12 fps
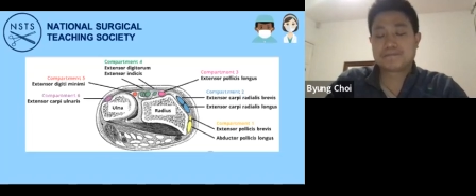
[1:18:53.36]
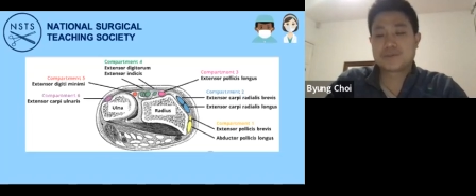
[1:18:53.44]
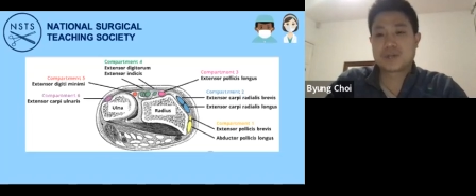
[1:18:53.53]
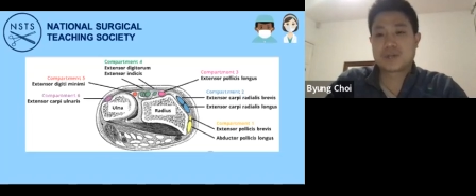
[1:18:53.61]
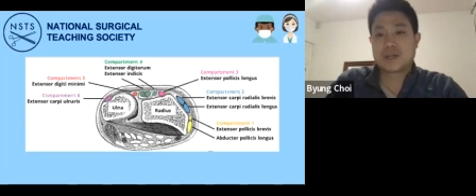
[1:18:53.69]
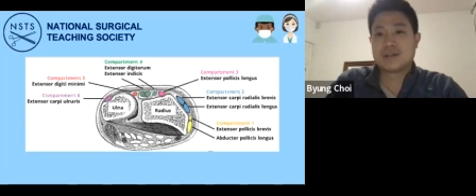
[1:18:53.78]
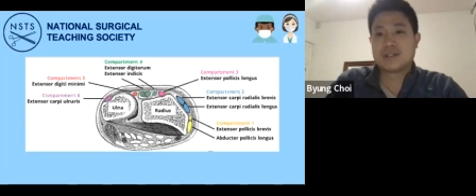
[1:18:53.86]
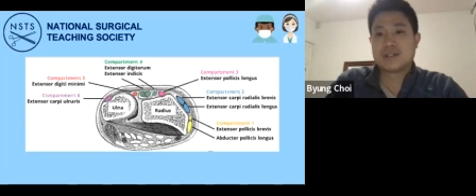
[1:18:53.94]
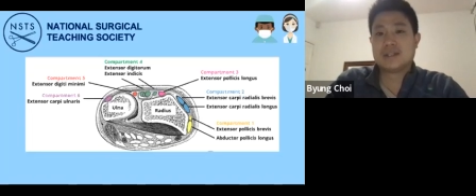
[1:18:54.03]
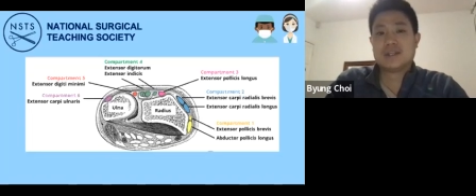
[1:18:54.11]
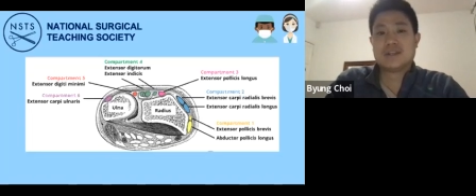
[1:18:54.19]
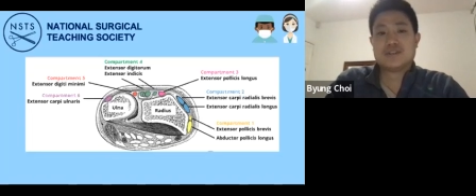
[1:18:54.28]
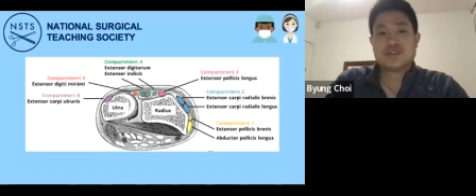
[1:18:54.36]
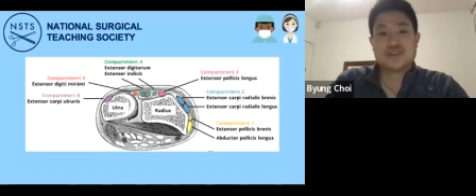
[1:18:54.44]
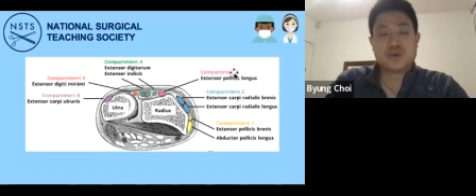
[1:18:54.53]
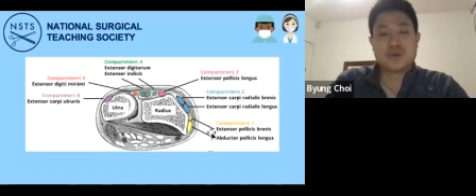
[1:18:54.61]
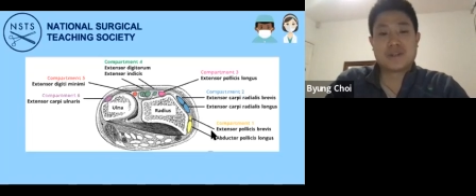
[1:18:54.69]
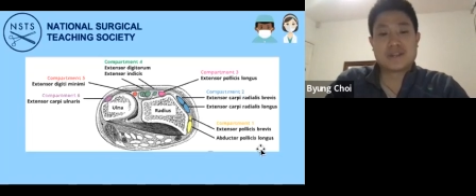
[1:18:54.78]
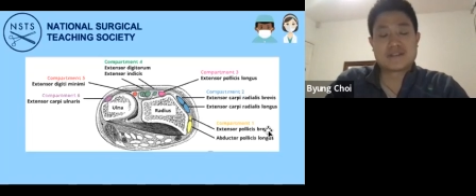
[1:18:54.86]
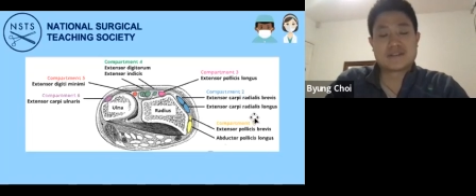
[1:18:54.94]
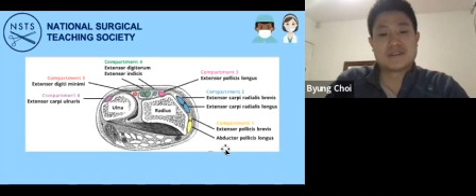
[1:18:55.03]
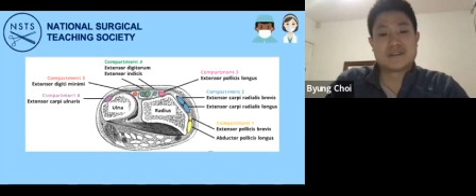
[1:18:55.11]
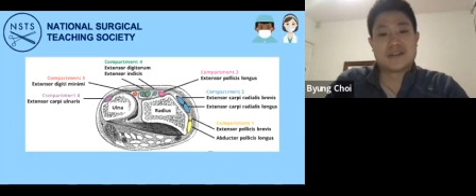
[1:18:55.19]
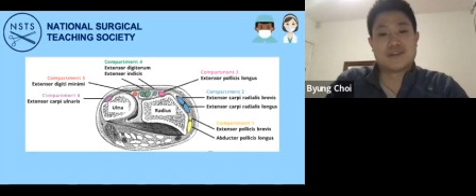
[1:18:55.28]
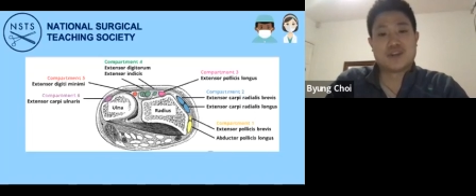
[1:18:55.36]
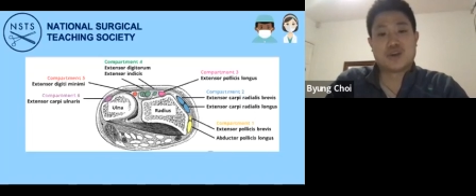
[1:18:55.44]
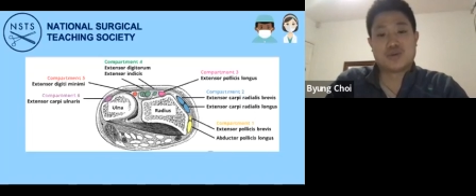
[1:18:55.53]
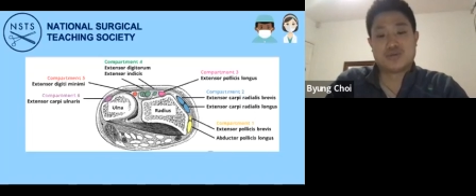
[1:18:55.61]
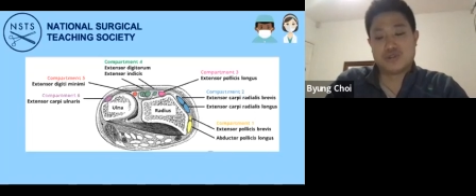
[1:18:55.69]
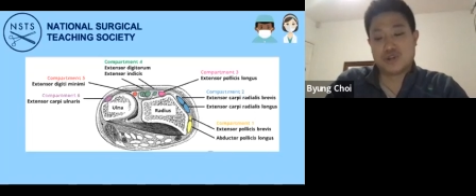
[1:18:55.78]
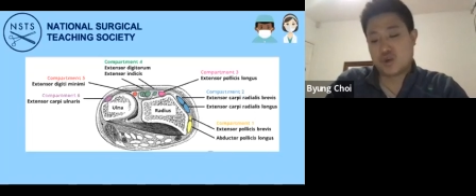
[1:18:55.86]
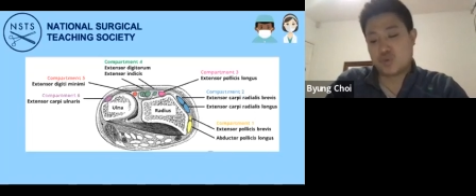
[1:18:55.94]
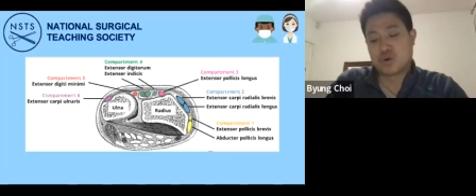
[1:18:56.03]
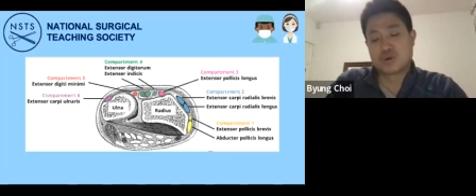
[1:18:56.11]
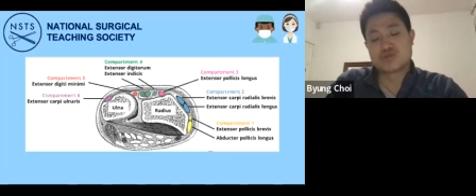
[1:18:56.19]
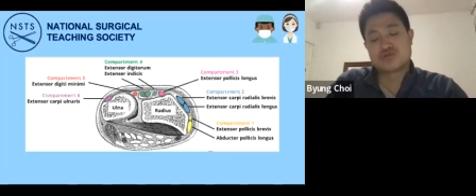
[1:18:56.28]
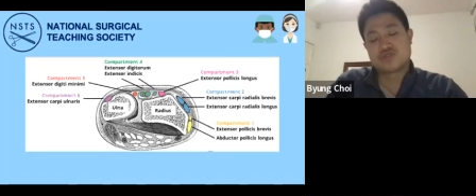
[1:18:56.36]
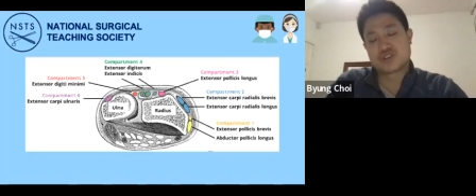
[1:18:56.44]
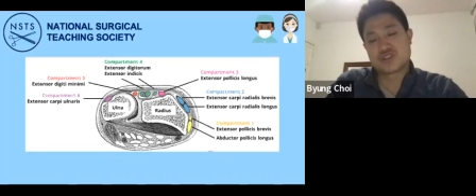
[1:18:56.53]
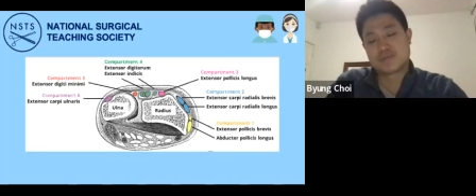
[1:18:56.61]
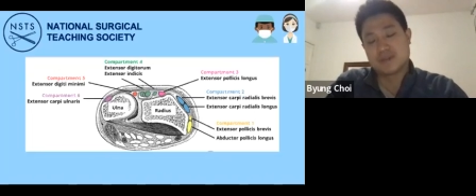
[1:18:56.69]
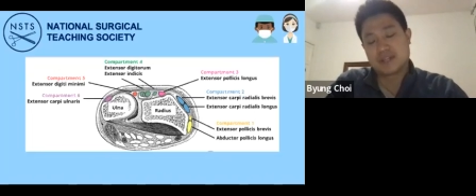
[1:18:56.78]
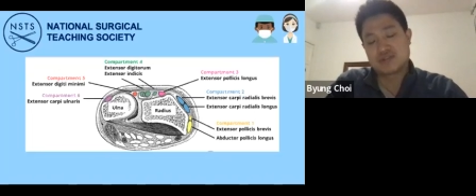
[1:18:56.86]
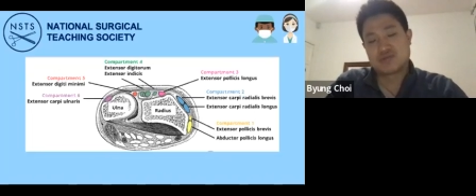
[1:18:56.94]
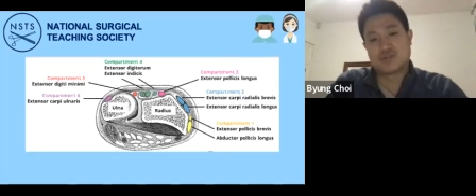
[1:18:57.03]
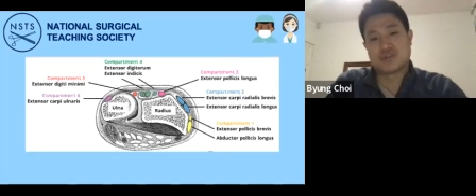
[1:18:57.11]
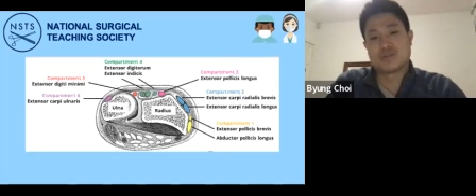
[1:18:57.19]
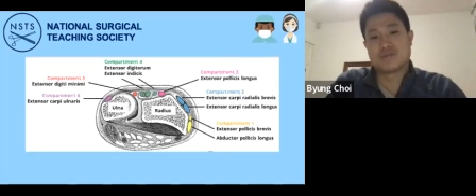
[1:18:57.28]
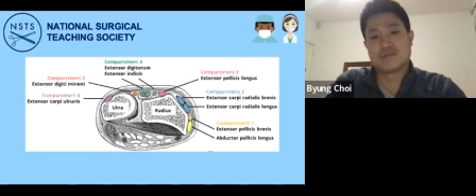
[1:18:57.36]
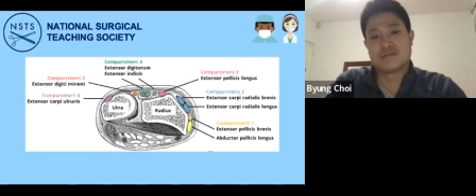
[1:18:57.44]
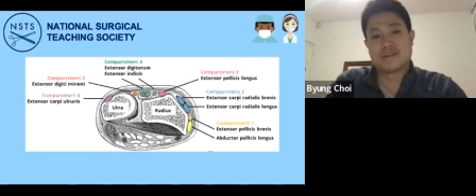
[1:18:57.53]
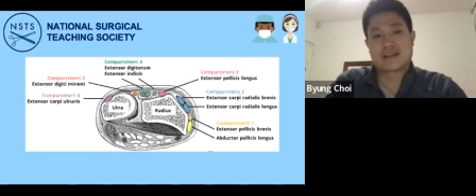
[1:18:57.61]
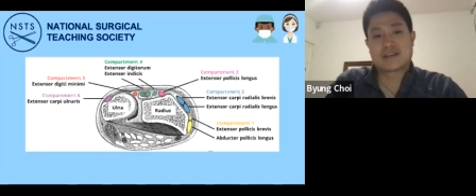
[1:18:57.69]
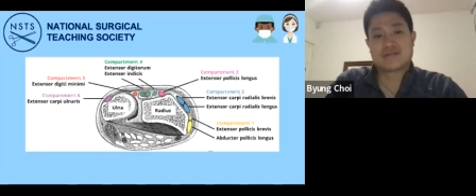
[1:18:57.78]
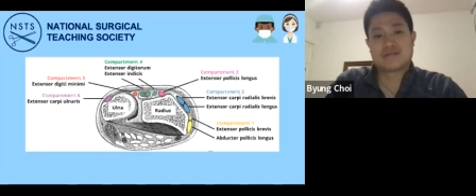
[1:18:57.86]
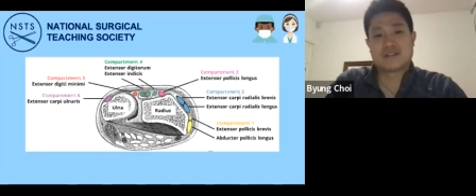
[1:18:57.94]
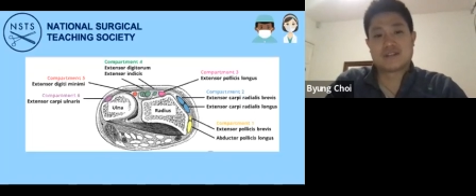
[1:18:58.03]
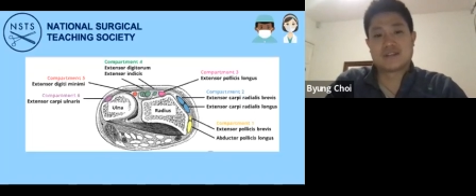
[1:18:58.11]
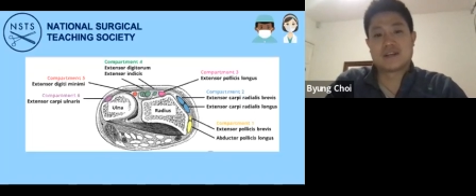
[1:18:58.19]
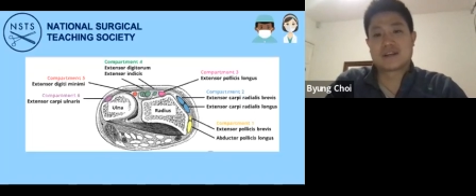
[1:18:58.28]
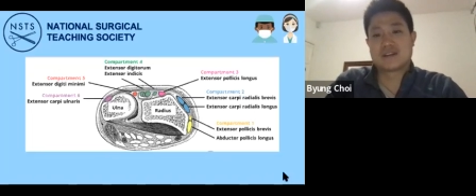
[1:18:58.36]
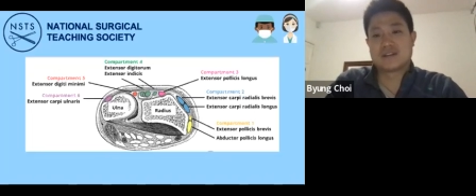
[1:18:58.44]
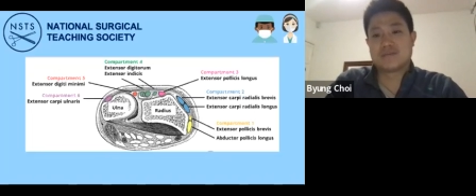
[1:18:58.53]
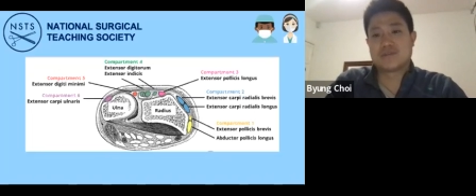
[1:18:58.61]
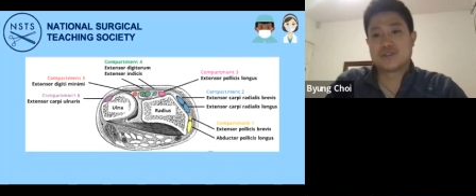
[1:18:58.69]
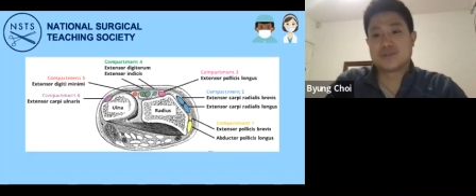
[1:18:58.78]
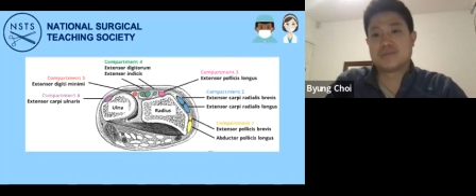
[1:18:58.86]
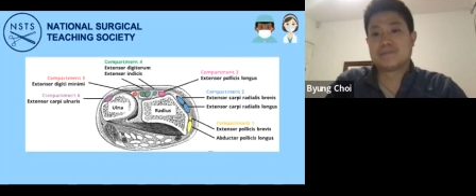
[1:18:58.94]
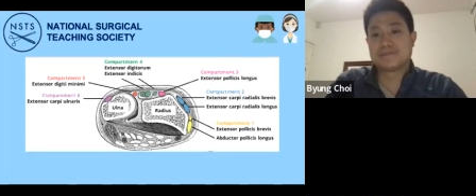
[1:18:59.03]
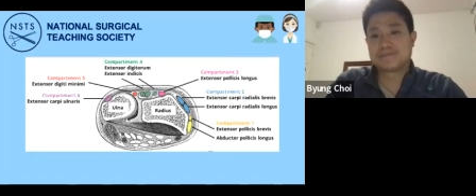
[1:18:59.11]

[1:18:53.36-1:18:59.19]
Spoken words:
Okay, so knowing this, and then know what structures pass through your flexor retinaculum too.